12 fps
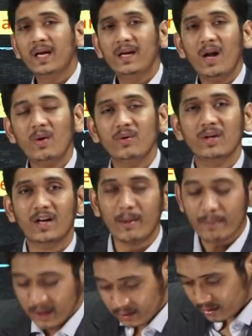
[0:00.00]
Now,
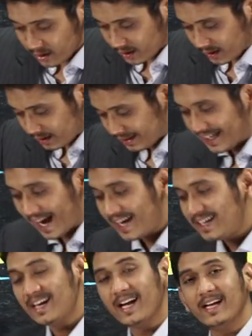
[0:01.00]
coming to the
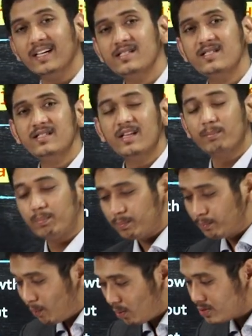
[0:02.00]
guidelines, the
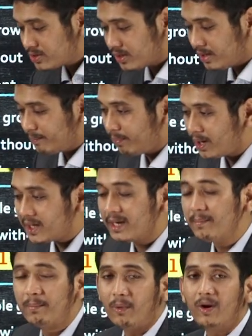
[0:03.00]
most
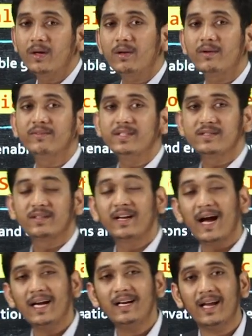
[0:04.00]
important part of this
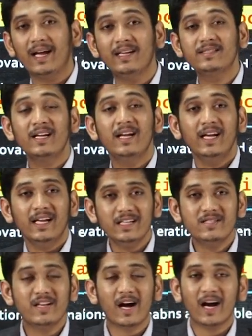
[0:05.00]
guidelines
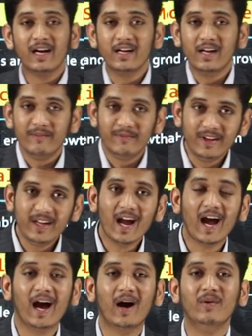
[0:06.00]
is that we
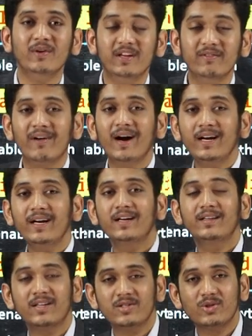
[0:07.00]
have
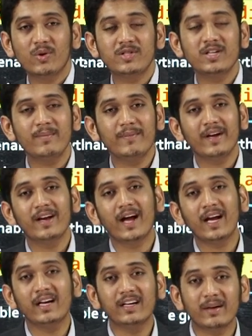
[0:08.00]
divided the social
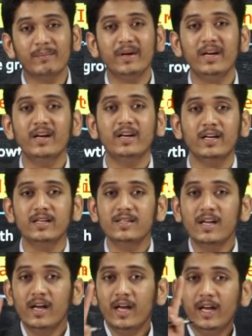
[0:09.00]
media intermediaries
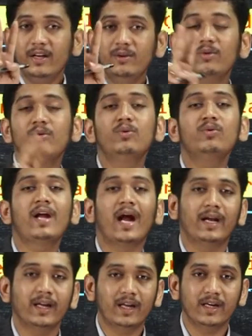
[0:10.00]
into two
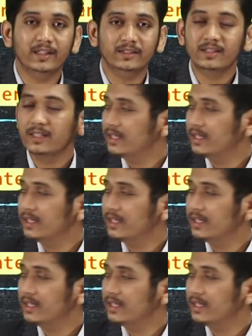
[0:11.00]
categories